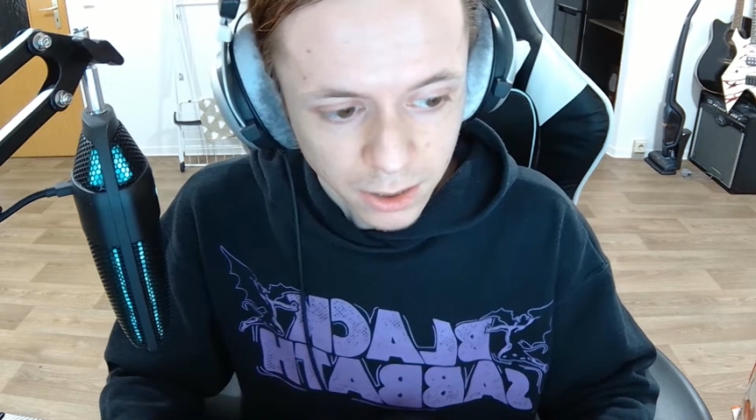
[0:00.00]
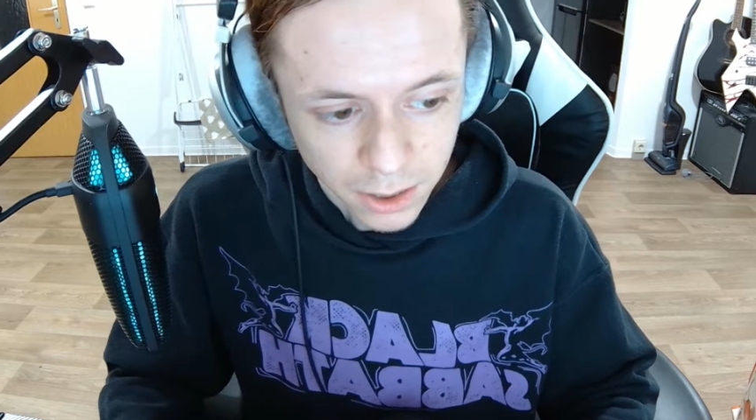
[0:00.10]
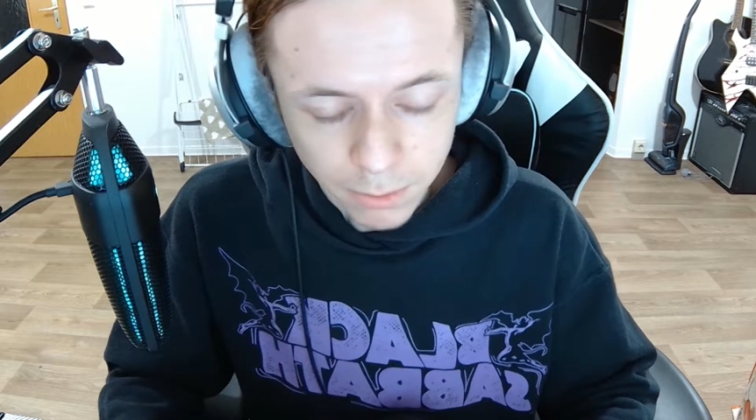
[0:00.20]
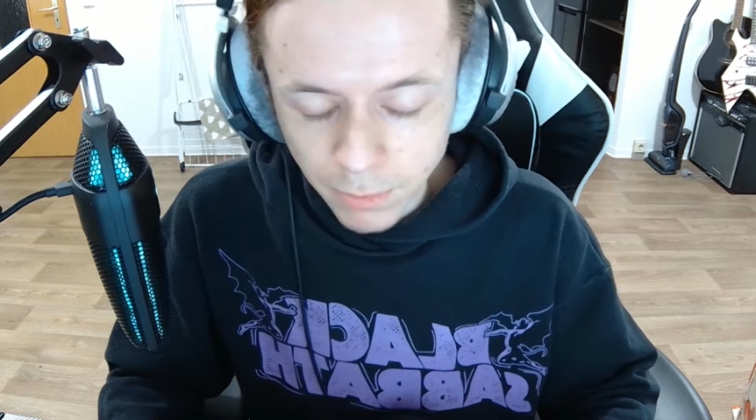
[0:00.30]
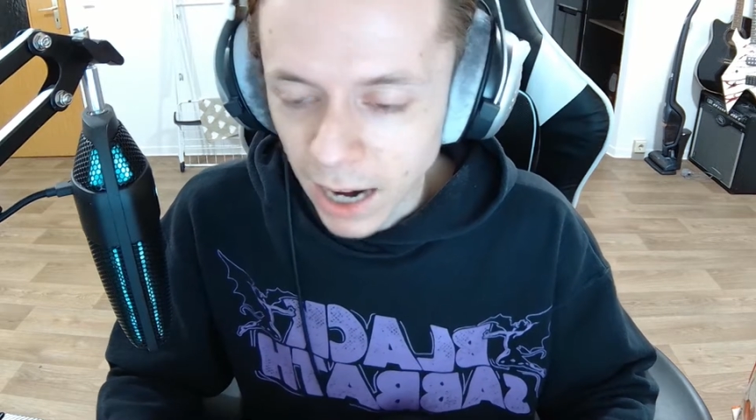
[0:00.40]

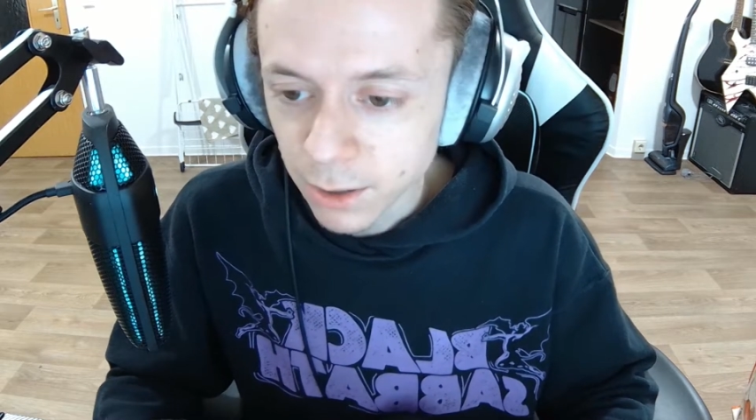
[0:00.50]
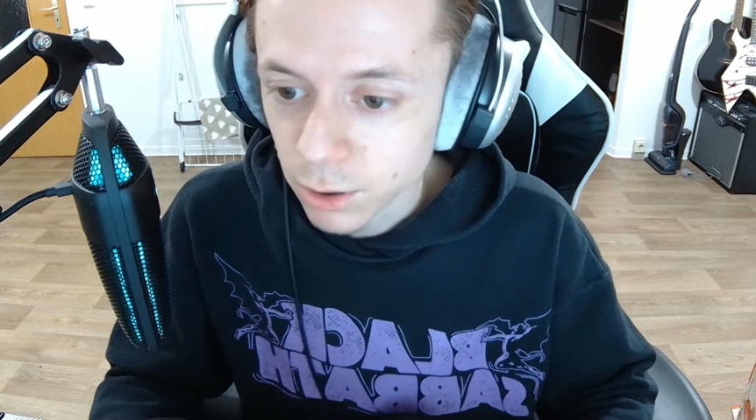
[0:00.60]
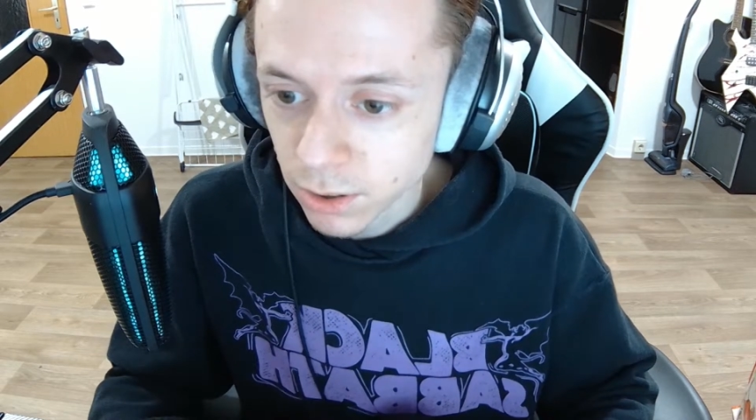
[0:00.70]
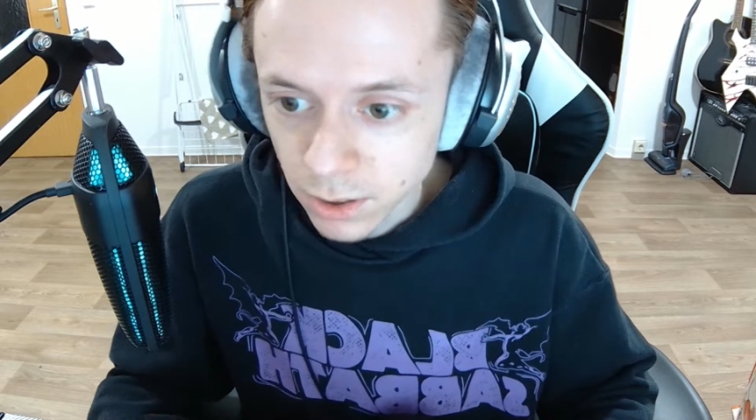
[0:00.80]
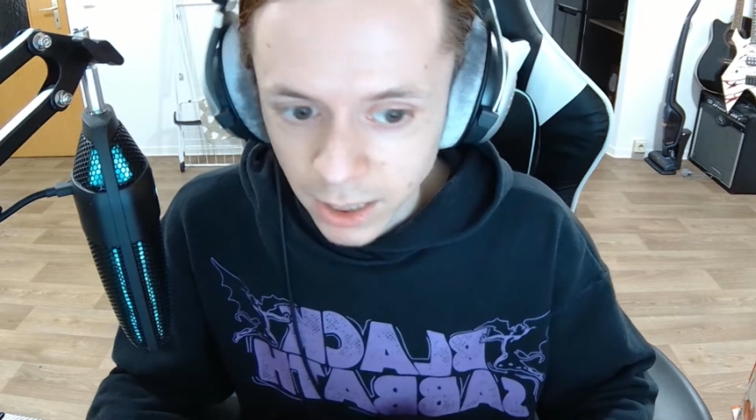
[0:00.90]
I
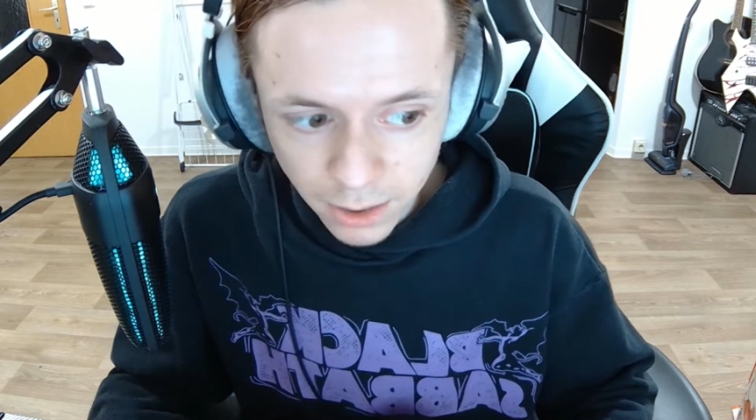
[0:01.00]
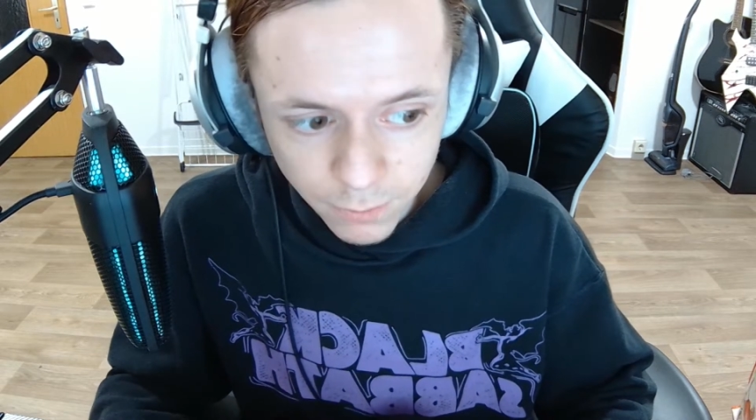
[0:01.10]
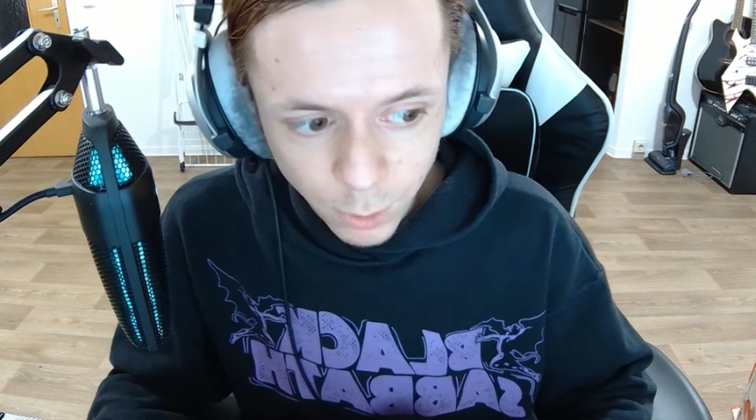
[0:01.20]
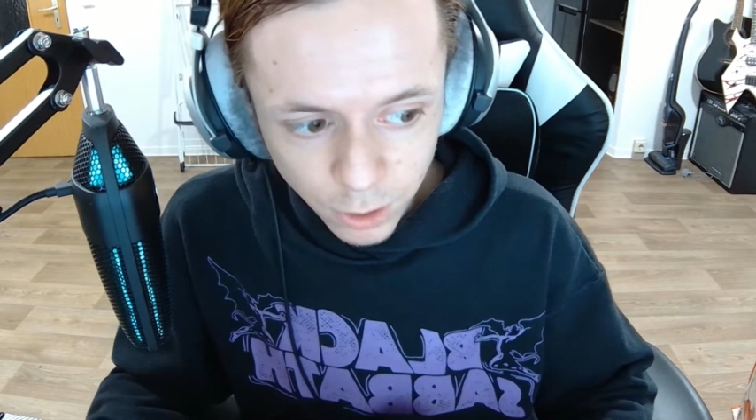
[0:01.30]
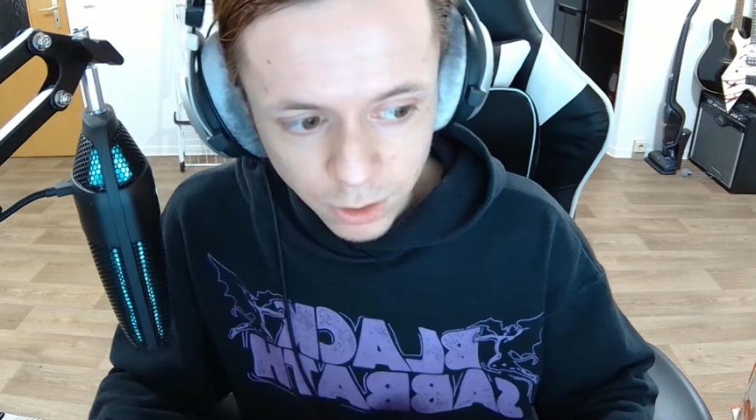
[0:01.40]
could detect
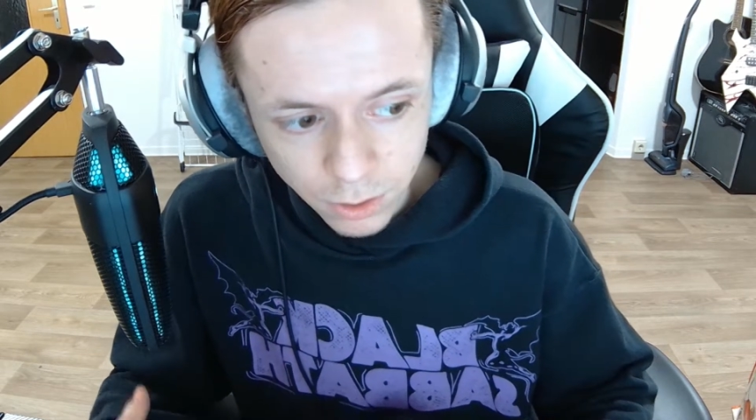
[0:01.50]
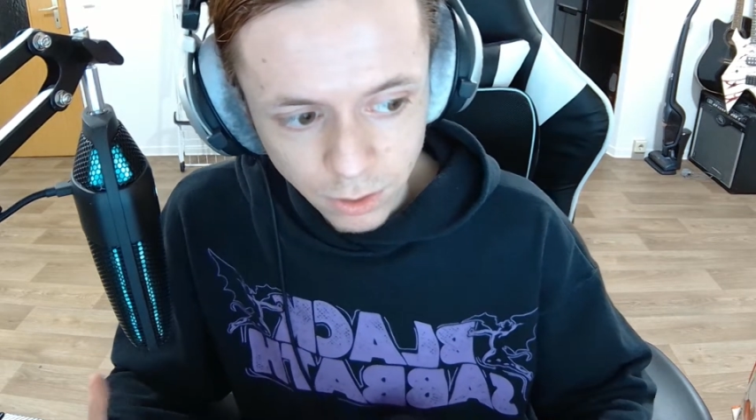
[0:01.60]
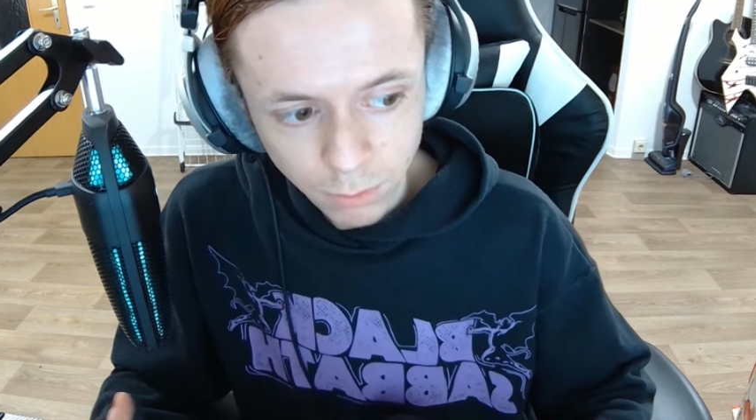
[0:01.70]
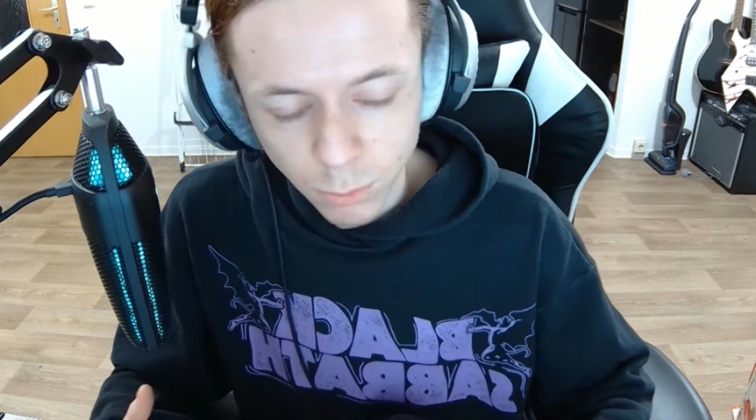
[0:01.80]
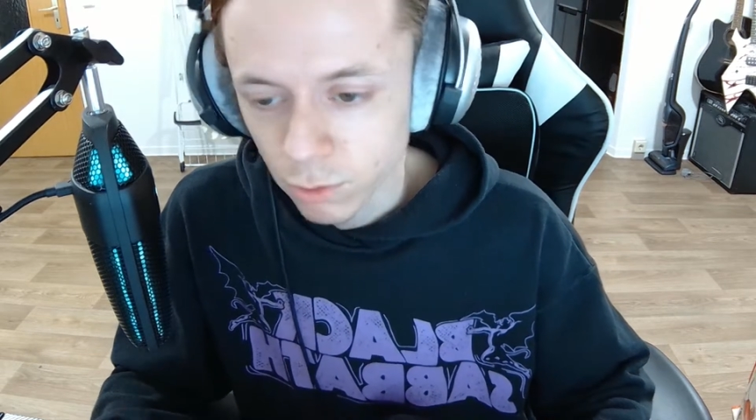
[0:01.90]
voices
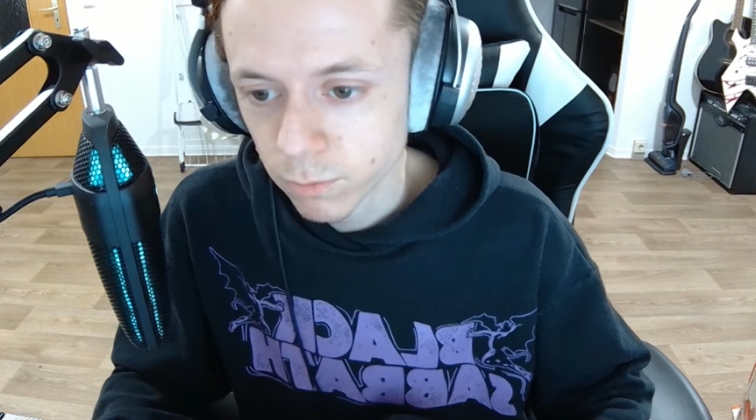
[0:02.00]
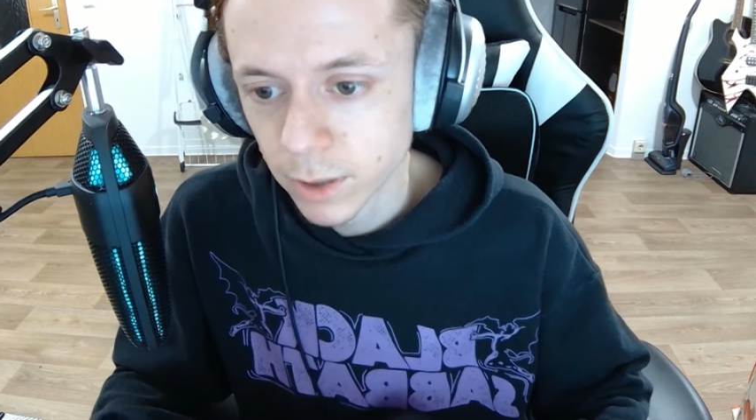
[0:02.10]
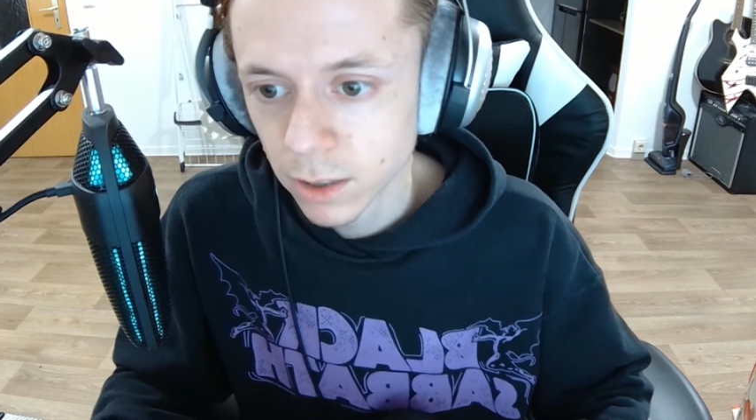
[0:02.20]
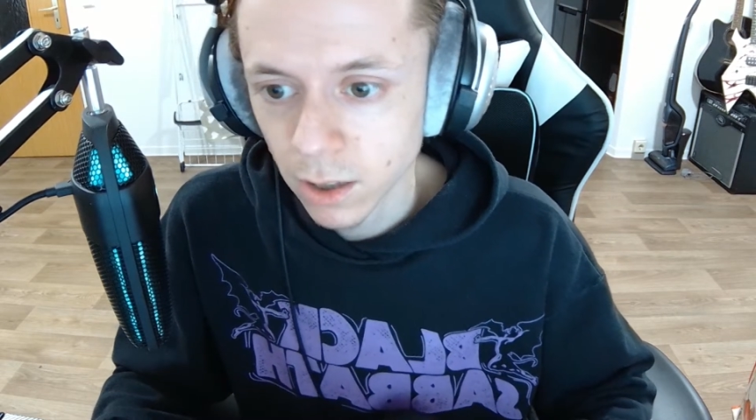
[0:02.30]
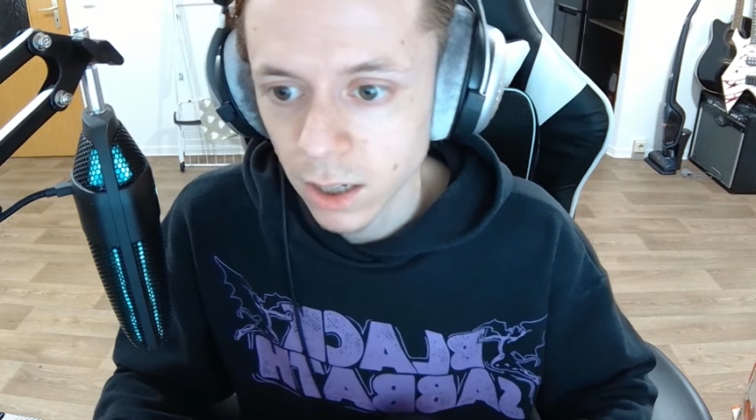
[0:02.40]
or
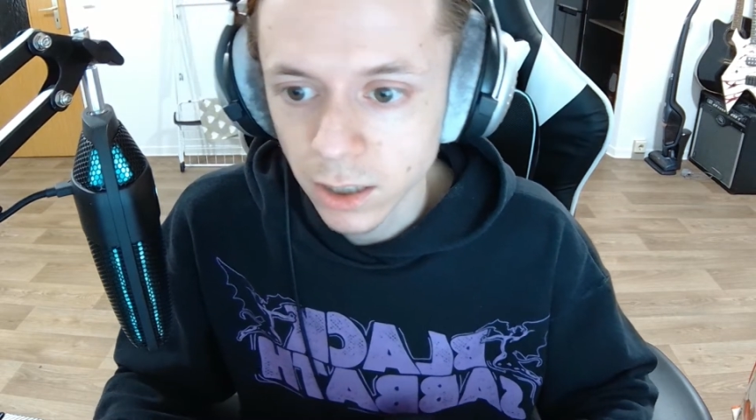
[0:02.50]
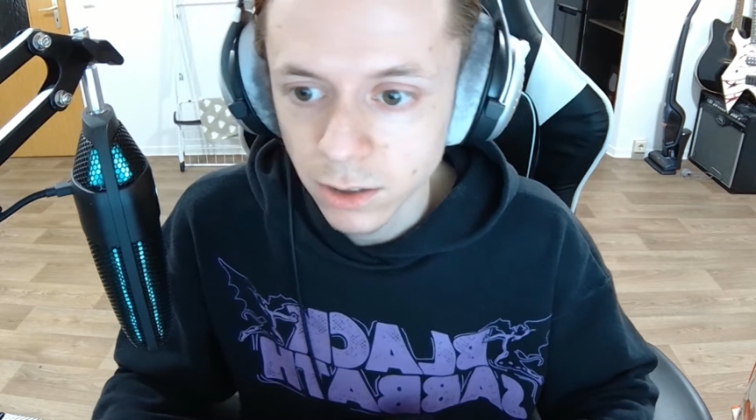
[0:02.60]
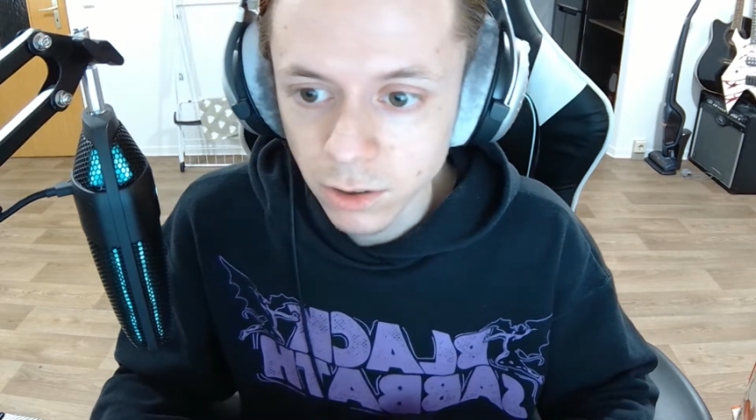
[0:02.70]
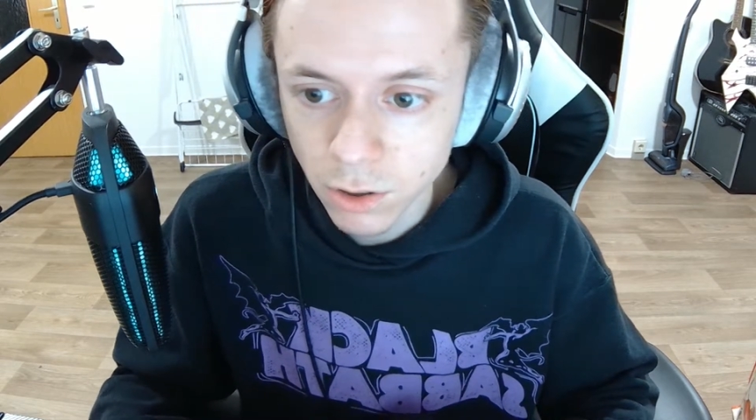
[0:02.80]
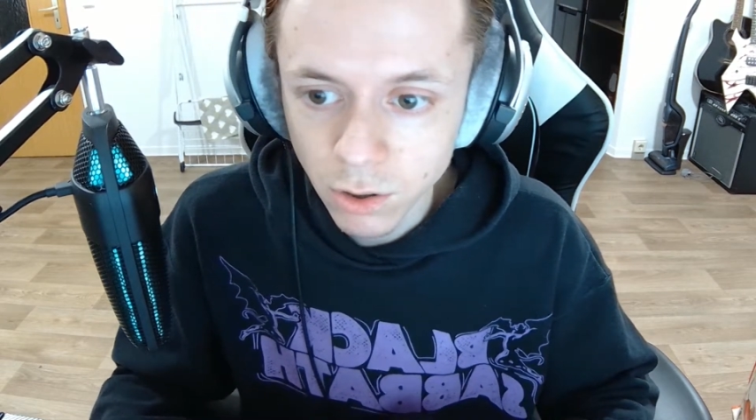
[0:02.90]
movement like in the